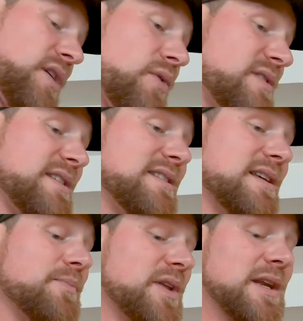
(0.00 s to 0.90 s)
don't see
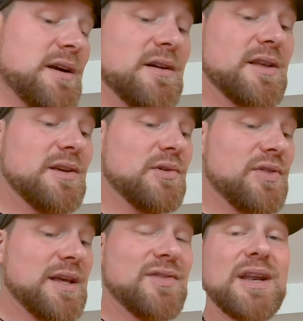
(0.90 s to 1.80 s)
something here that you
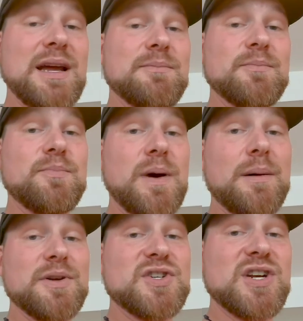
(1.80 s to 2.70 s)
think that I
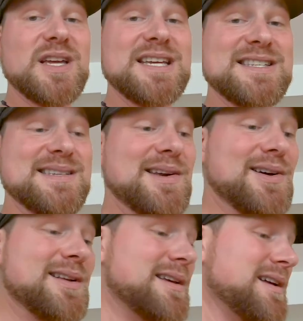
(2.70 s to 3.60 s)
probably should have
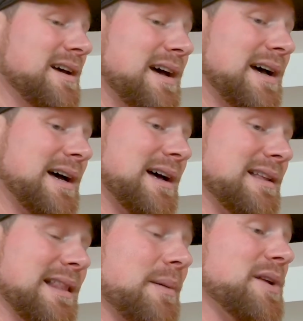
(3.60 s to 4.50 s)
considered,
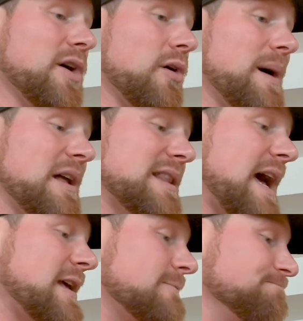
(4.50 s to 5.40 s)
let me know about
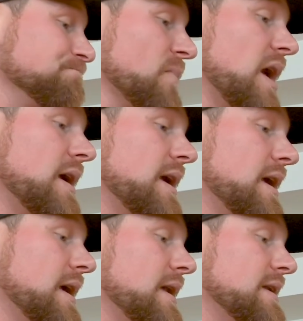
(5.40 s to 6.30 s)
that.
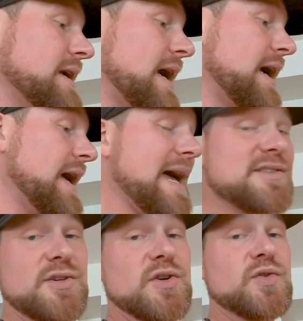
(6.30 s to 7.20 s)
And
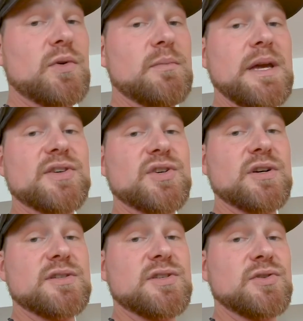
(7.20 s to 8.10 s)
as usual, make
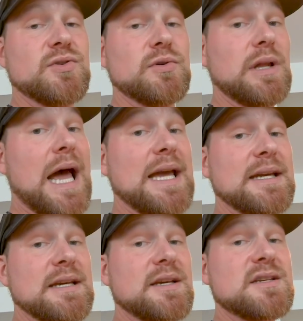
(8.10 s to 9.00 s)
sure to like,